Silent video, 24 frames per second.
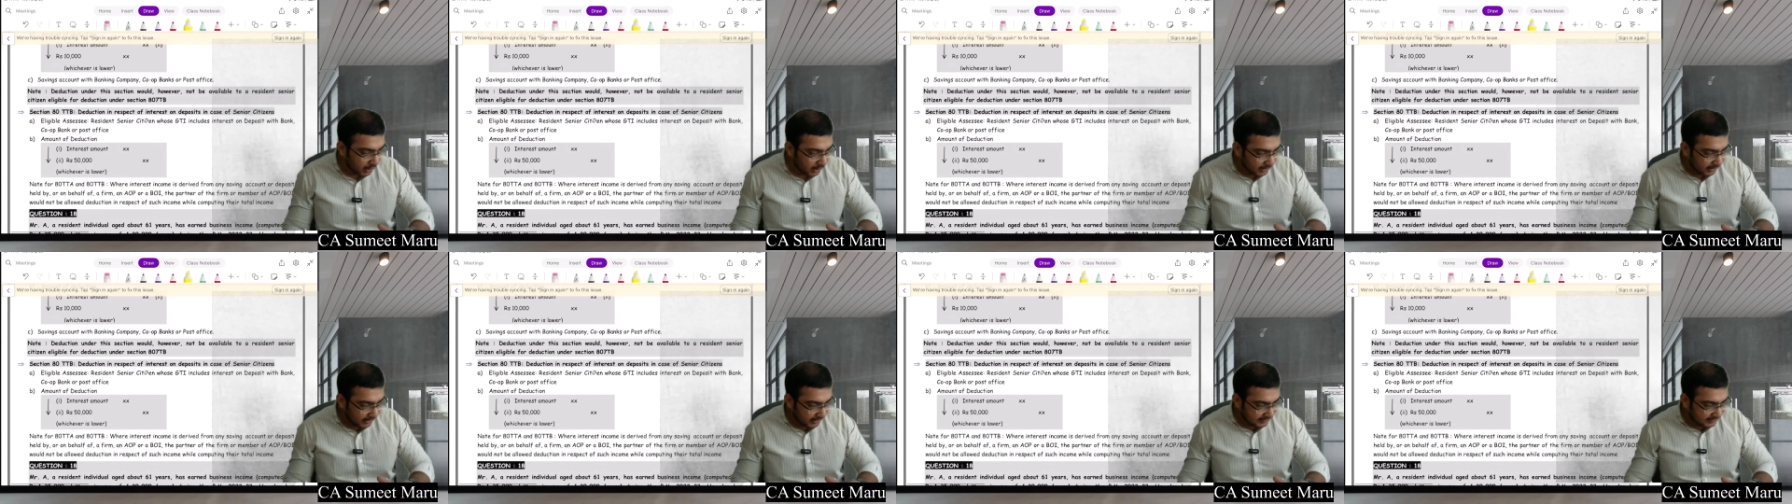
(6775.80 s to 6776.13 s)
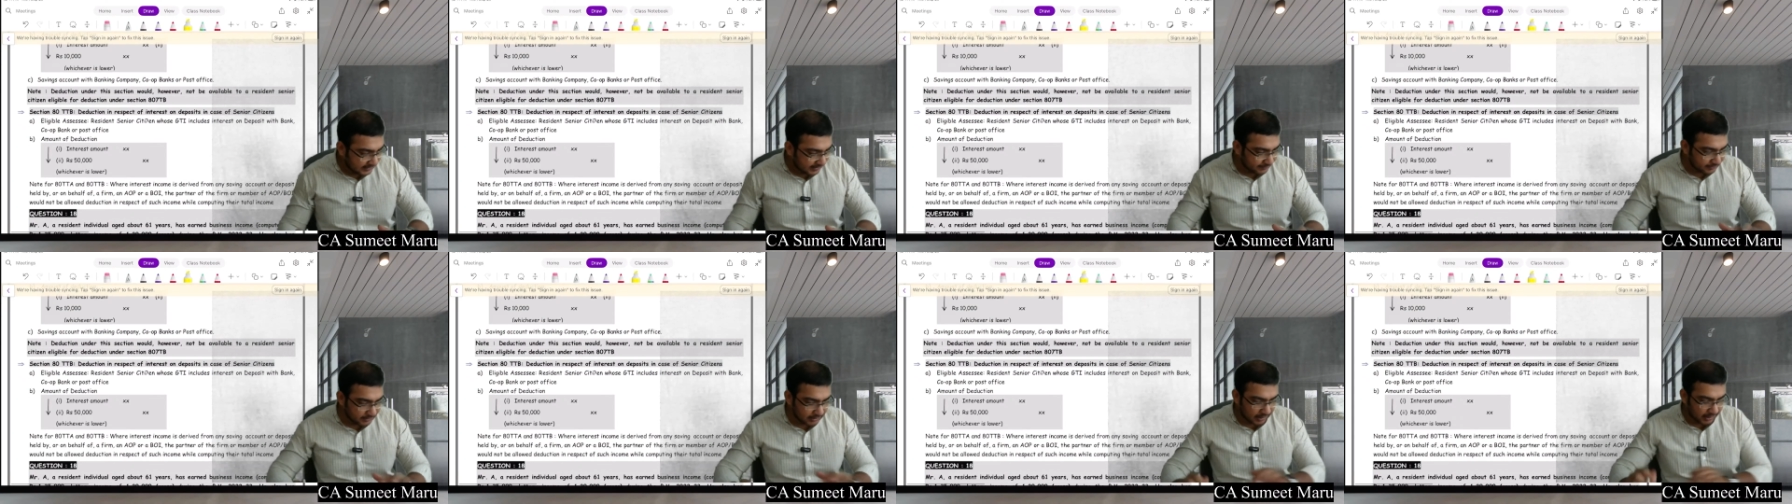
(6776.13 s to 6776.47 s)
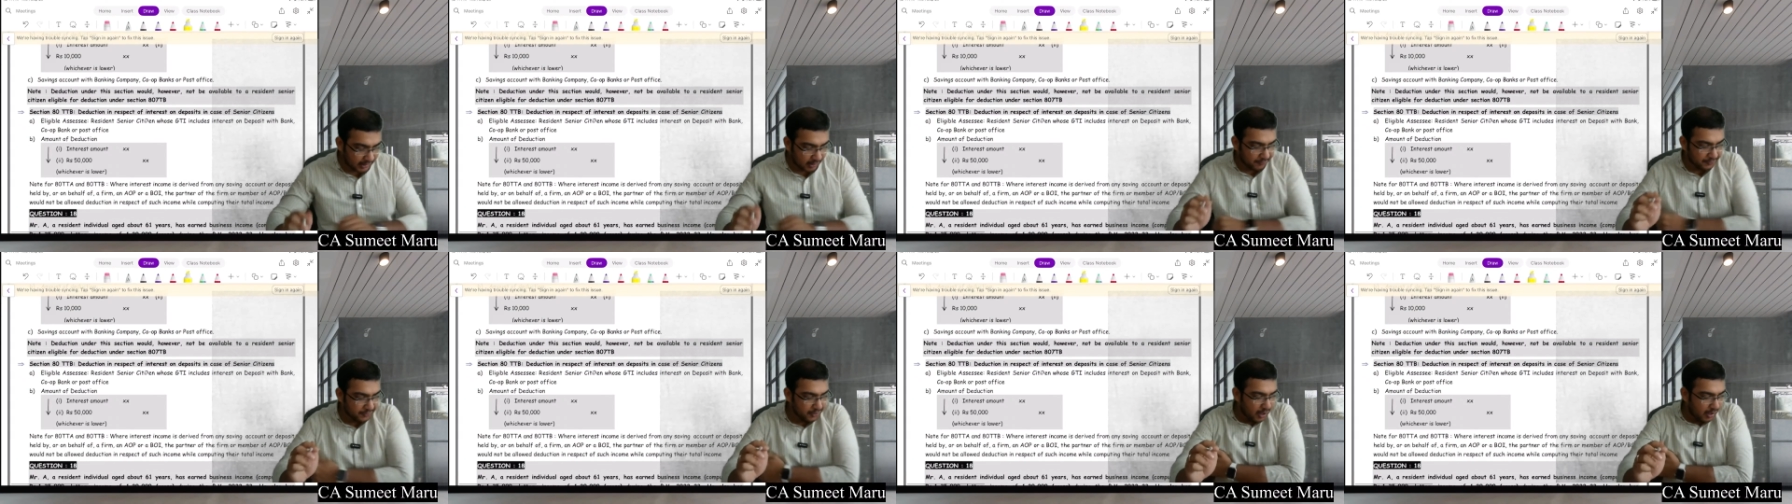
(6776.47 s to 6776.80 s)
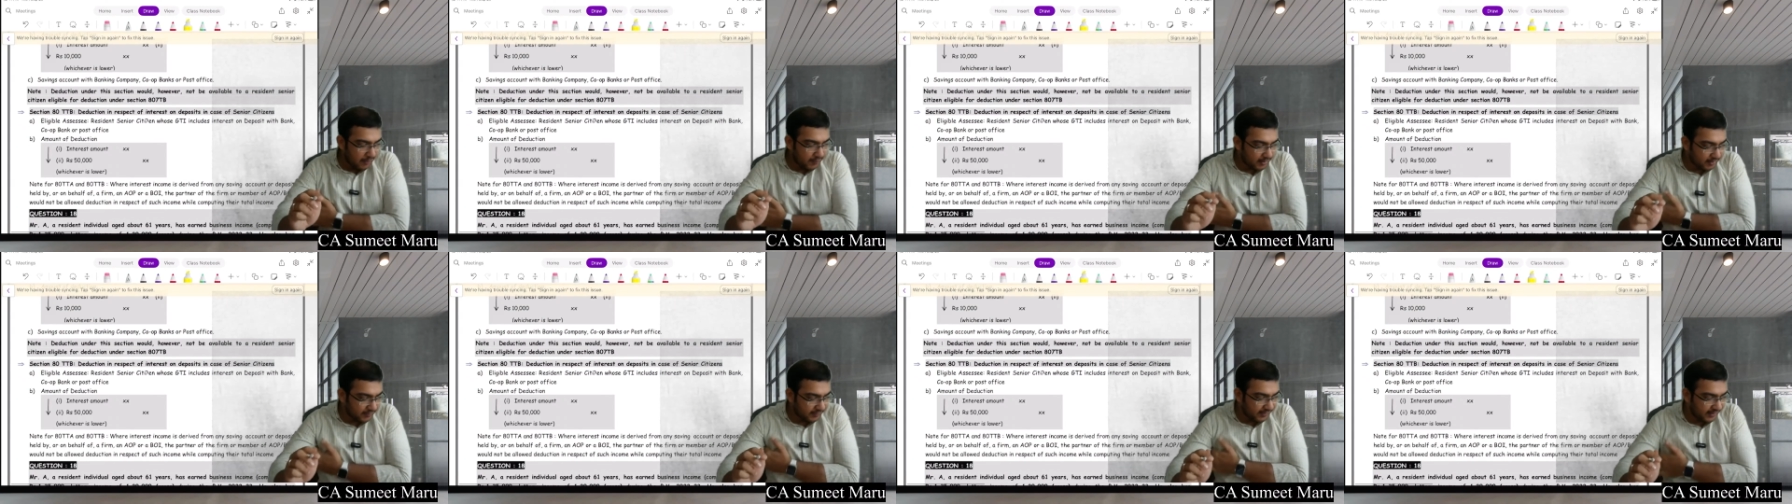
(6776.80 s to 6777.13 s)
It seems none of you
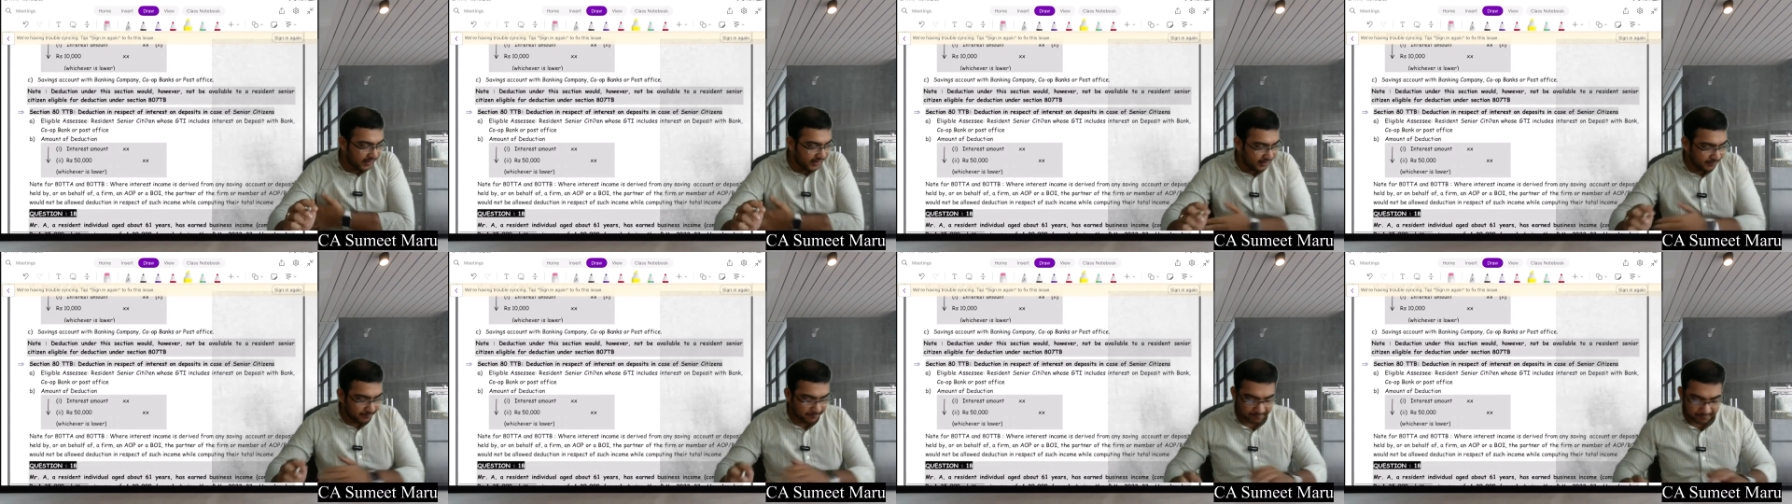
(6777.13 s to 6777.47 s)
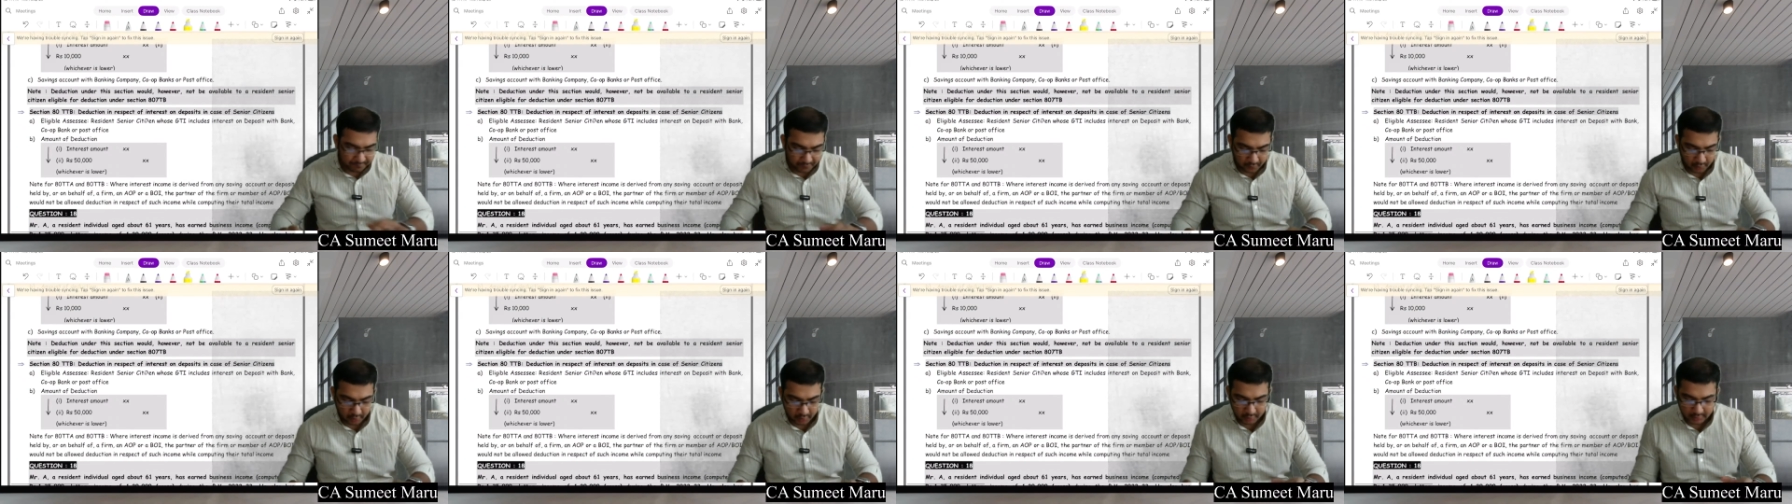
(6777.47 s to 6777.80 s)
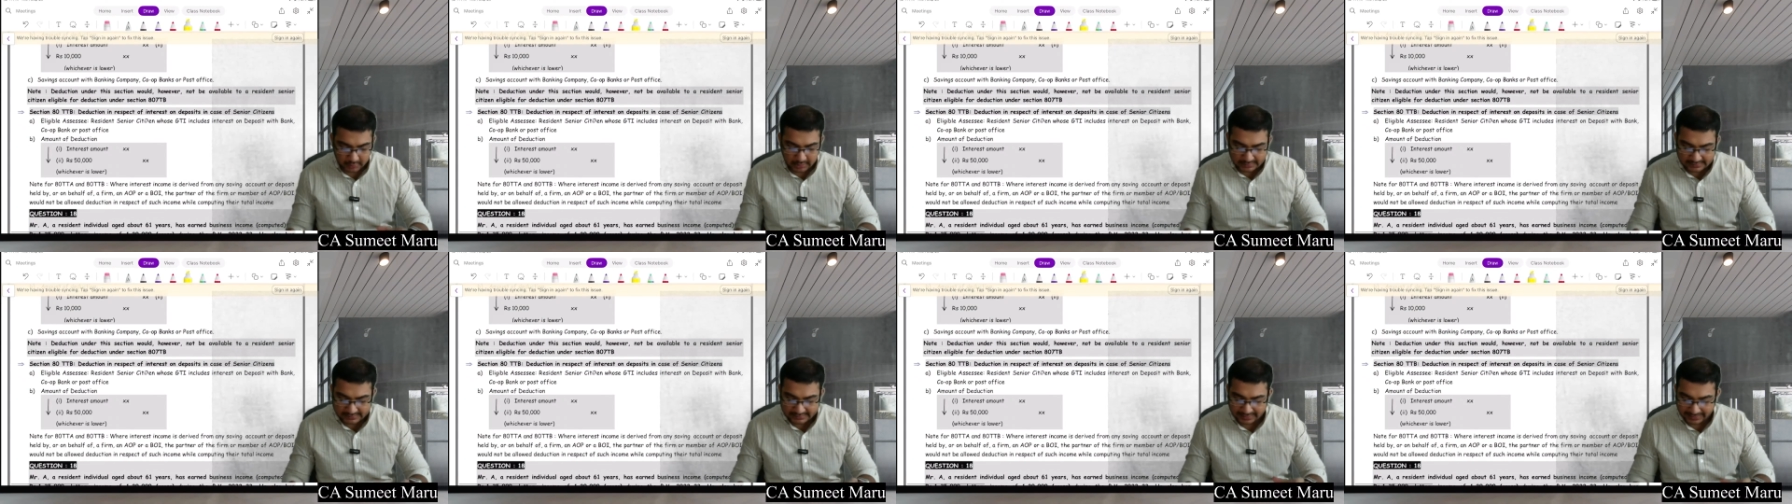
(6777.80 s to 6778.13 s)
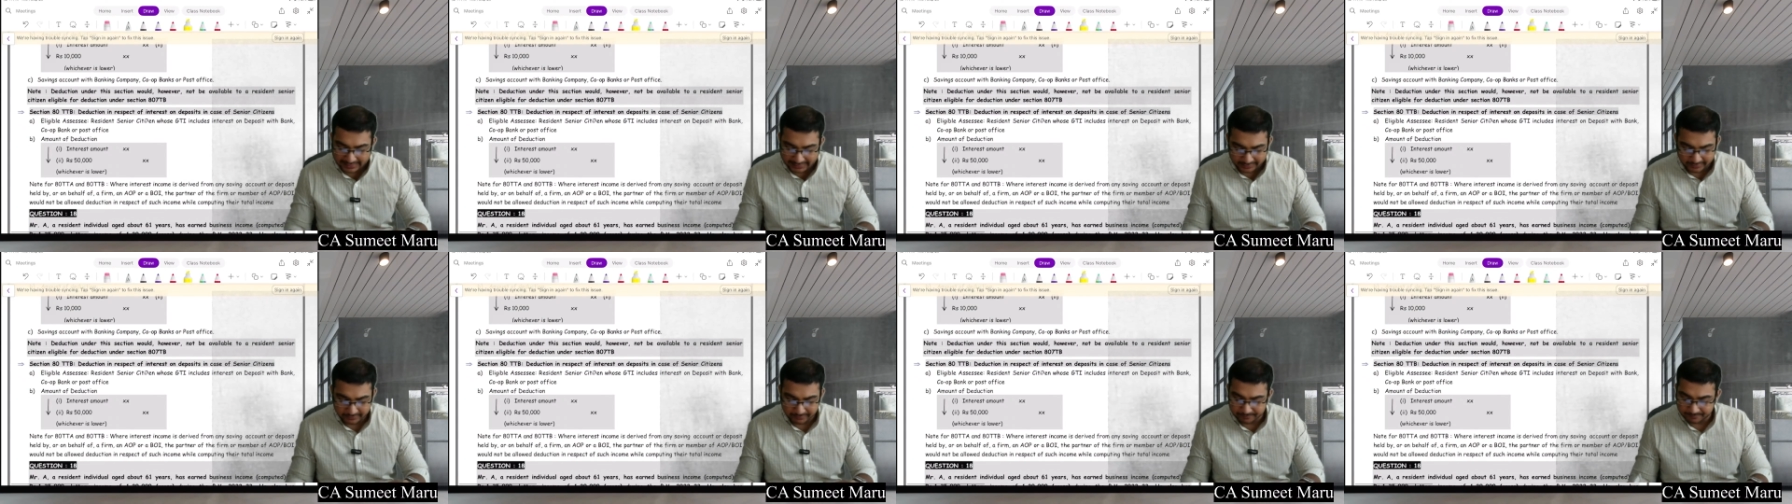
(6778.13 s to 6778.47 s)
have a query. That's
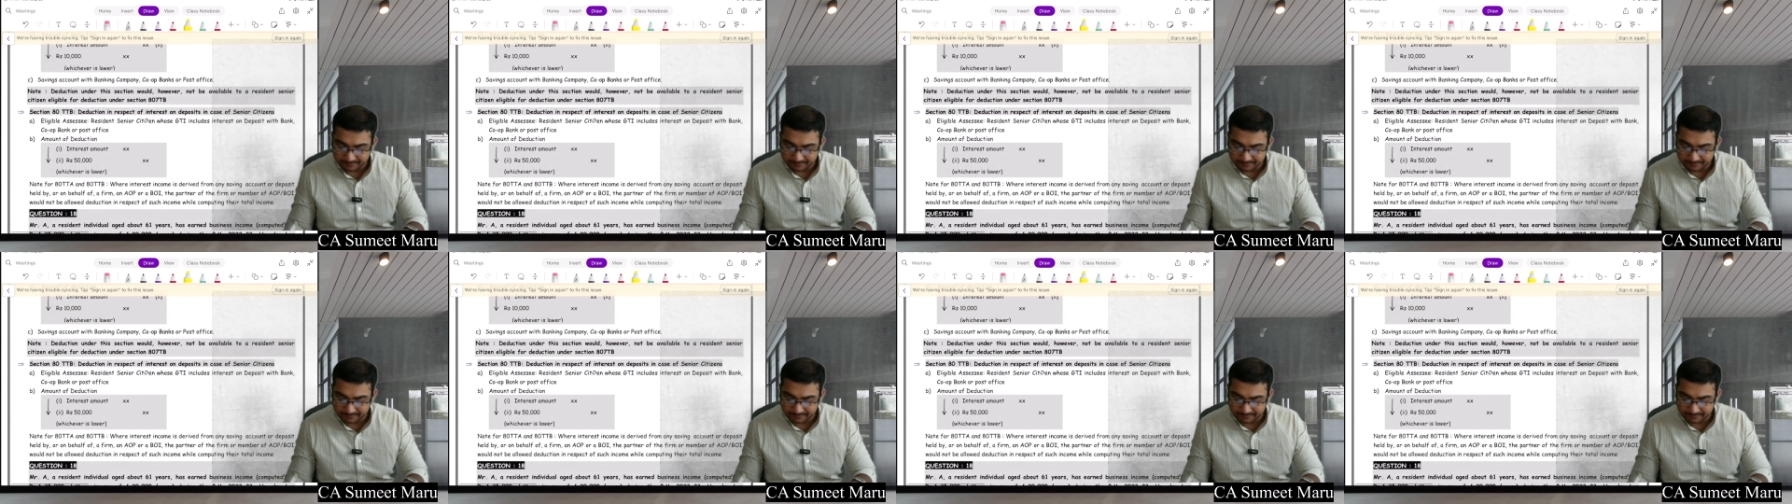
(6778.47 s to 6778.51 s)
great.